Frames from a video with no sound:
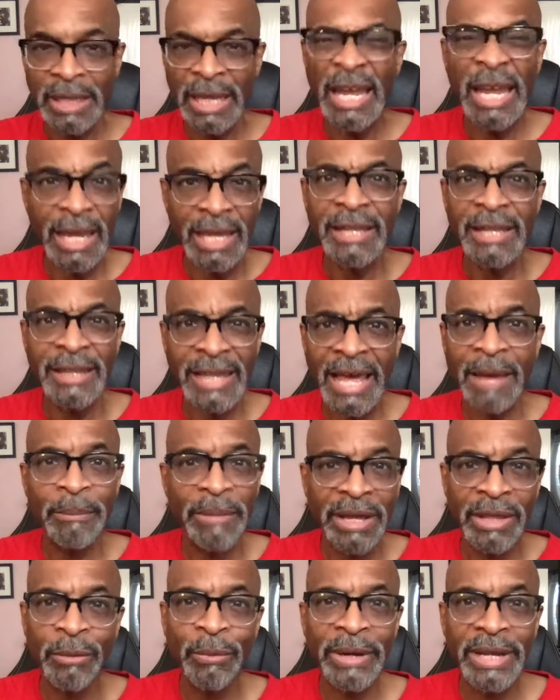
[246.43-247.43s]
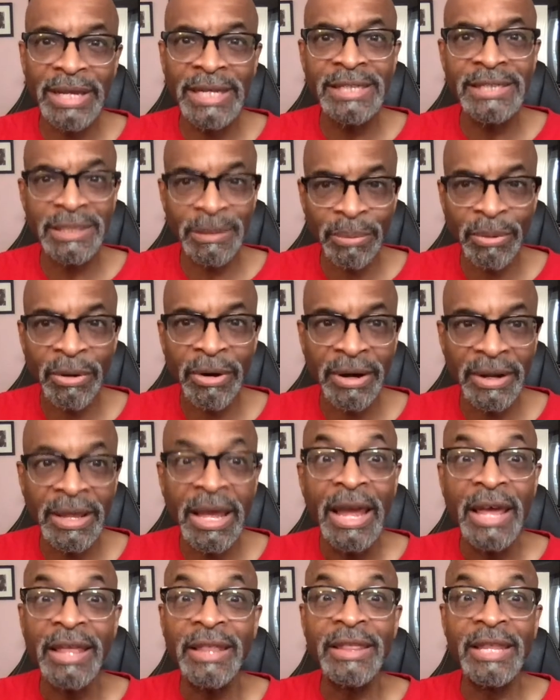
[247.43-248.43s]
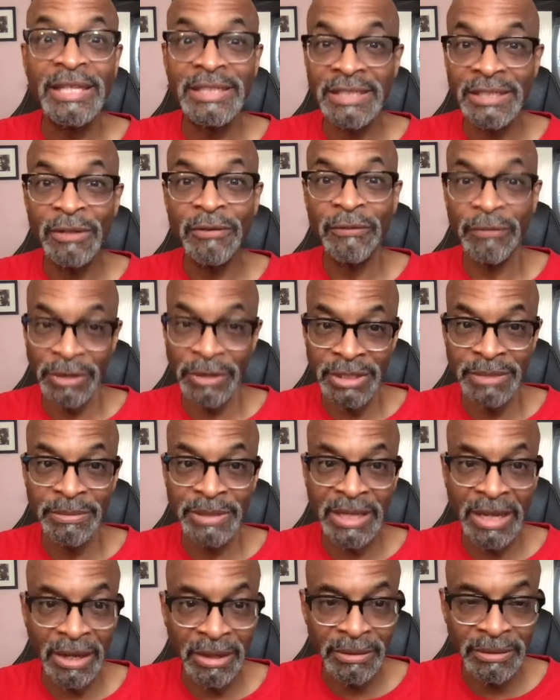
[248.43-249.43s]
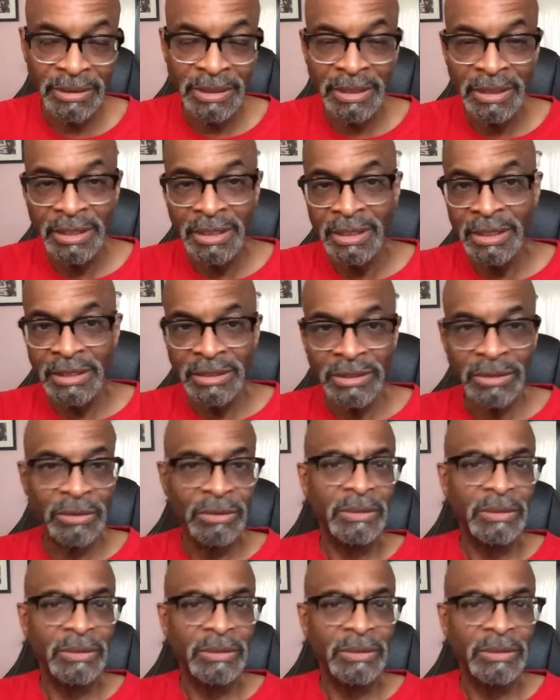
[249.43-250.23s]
And that, by the way, is the part that still freaks me out. So,